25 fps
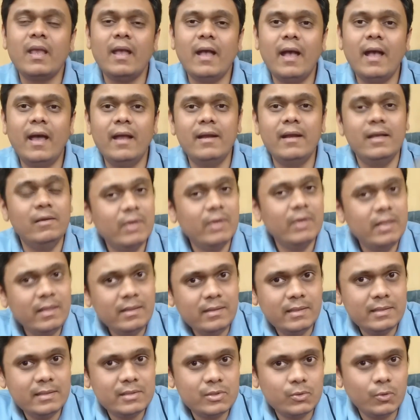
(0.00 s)
and even in
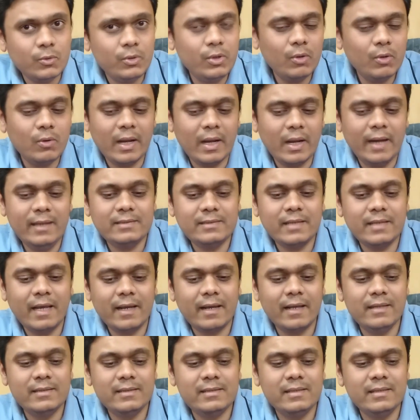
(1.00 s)
the studio lights I
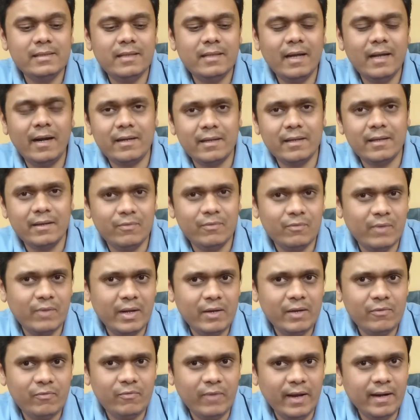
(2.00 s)
can see that
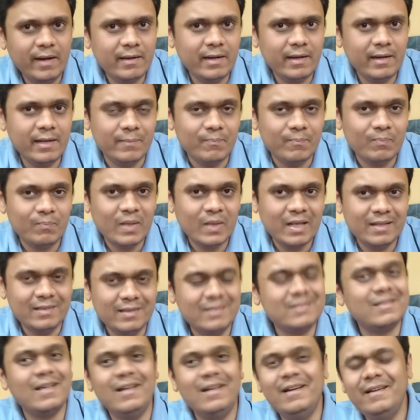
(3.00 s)
very faintly
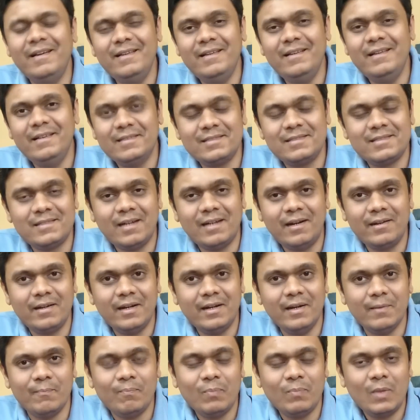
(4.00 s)
this LED is
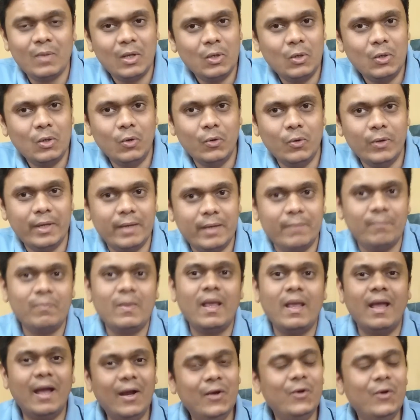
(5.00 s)
started glowing.
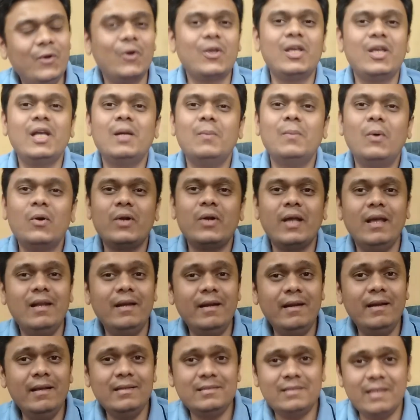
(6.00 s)
And talking about
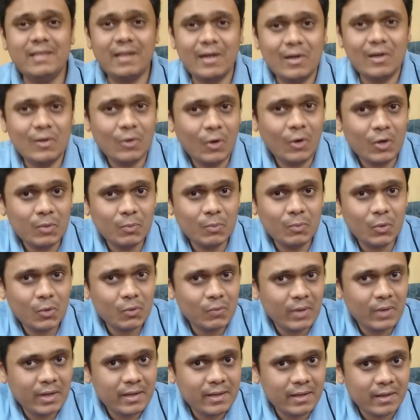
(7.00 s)
LEDs, there are a lot more
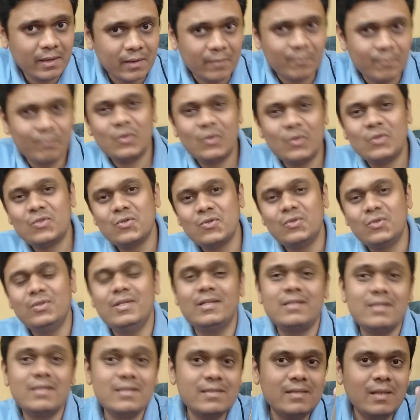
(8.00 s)
over here. So
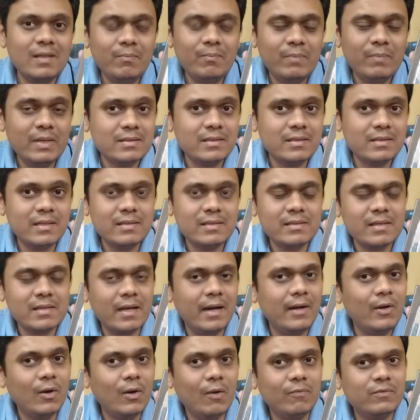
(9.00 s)
this is the business
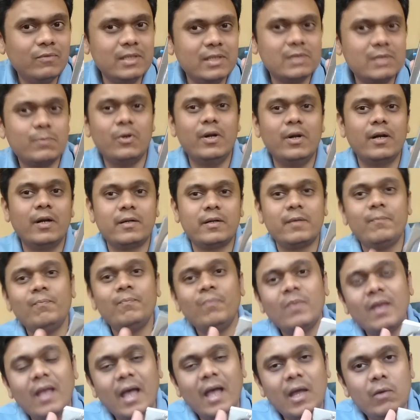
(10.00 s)
end of this product,
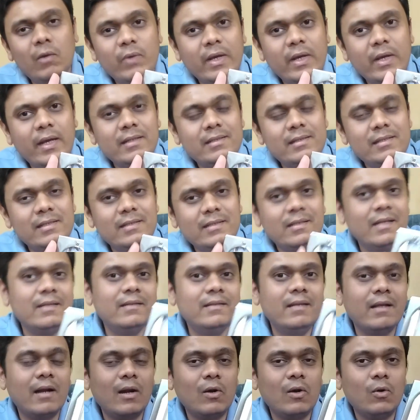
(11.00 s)
and we can see that
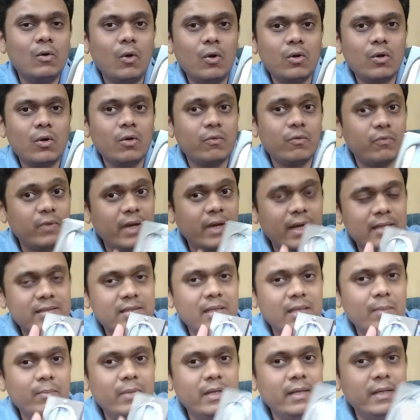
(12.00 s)
there are a lot of
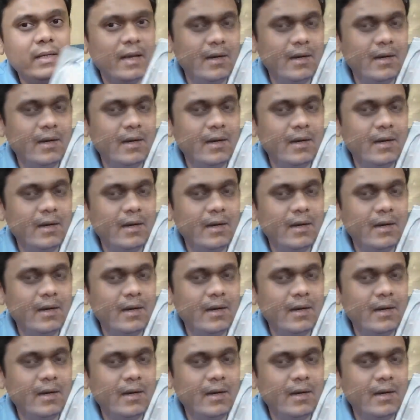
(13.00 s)
SMD